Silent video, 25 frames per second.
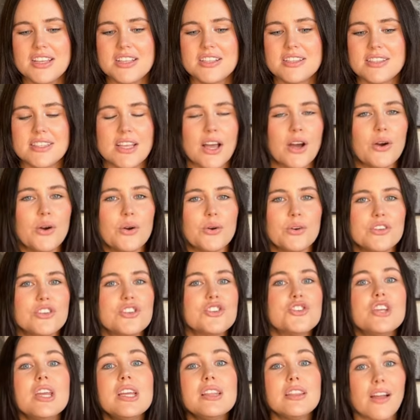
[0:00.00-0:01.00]
So
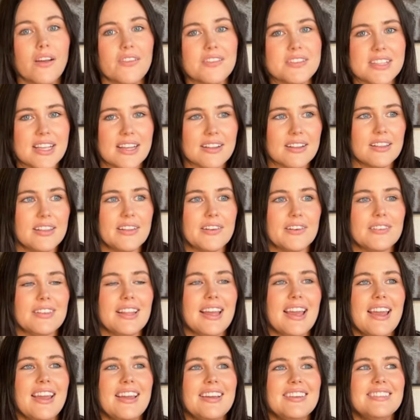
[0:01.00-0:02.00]
she loves it
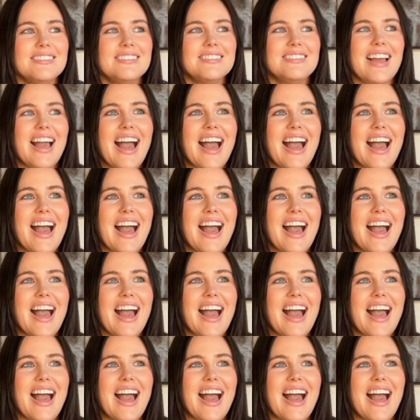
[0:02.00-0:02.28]
clearly.